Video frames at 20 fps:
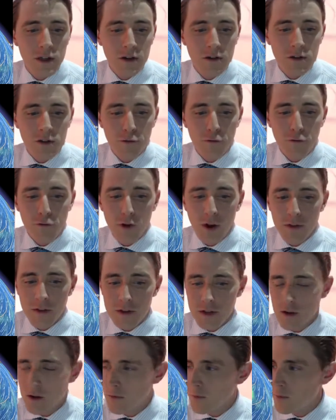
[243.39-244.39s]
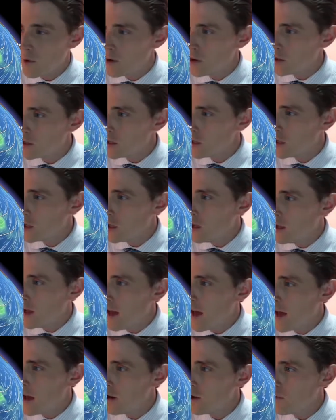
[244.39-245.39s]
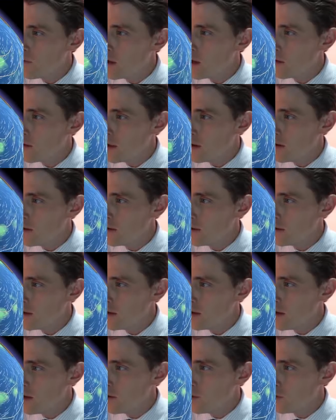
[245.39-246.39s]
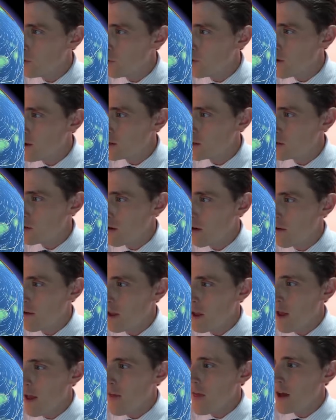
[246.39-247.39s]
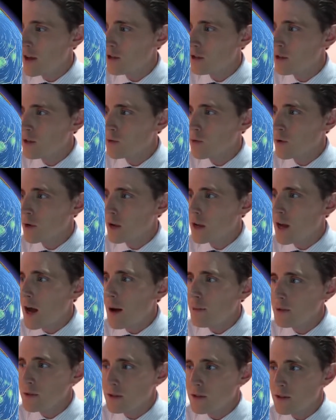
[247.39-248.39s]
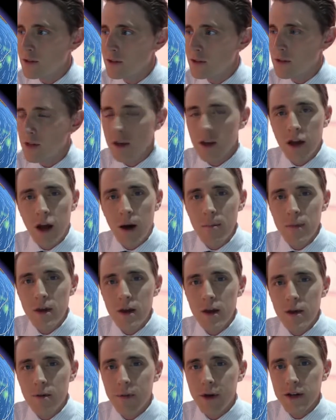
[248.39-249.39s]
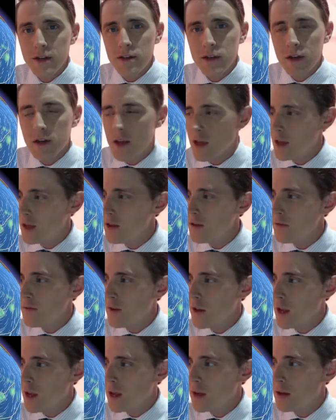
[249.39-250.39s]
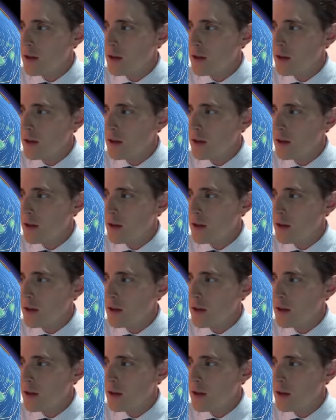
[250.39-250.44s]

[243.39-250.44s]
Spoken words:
There's a front that's going to emerge out of New England, a new low pressure area, and that just sort of gobbles this thing up by Sunday evening.